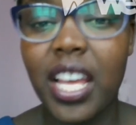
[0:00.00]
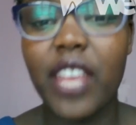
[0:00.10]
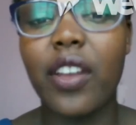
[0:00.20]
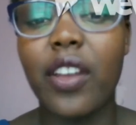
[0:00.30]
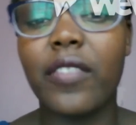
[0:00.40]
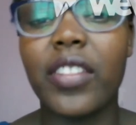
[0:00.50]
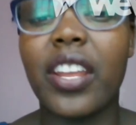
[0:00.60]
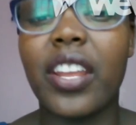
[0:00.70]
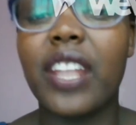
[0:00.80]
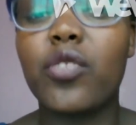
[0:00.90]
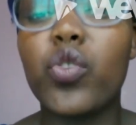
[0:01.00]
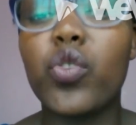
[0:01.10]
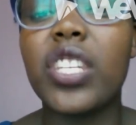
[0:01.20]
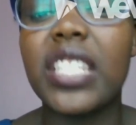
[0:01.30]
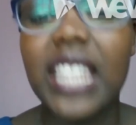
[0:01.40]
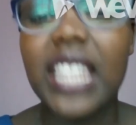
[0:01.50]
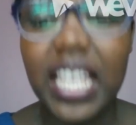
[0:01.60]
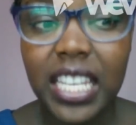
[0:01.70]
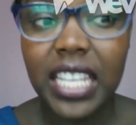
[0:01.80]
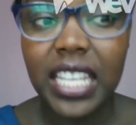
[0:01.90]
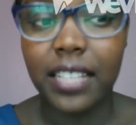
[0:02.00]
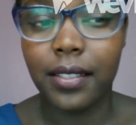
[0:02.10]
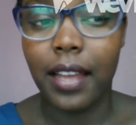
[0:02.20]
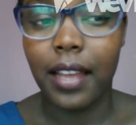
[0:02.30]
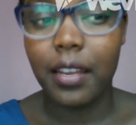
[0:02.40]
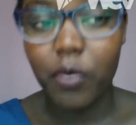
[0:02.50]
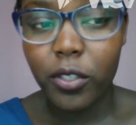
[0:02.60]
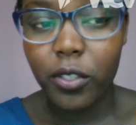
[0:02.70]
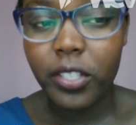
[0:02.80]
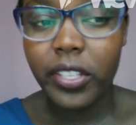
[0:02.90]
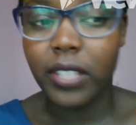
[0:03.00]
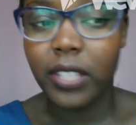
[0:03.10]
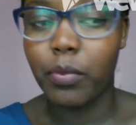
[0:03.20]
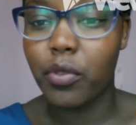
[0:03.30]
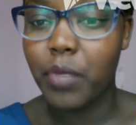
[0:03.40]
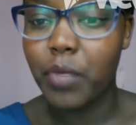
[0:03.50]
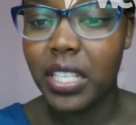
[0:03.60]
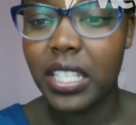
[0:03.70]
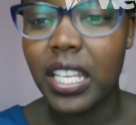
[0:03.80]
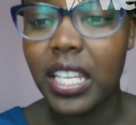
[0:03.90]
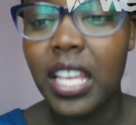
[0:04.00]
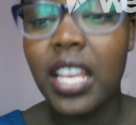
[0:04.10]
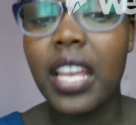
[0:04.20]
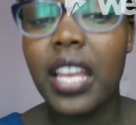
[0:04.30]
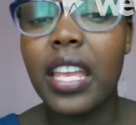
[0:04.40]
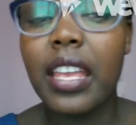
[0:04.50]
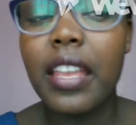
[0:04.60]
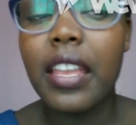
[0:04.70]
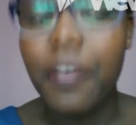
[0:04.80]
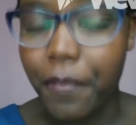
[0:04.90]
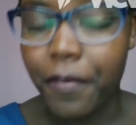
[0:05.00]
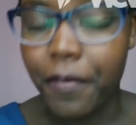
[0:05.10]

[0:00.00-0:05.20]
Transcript: You have the right to detain his animals, his property, if